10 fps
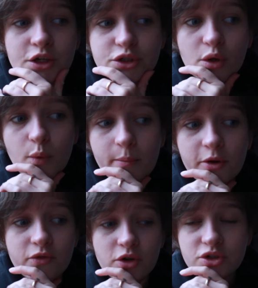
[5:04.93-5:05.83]
so we
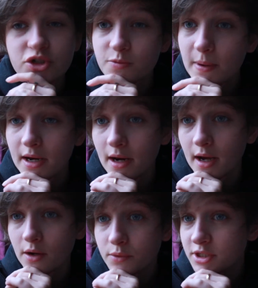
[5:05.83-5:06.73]
moved on to spin
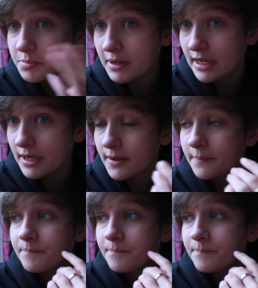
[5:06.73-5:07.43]
now, we're spinning.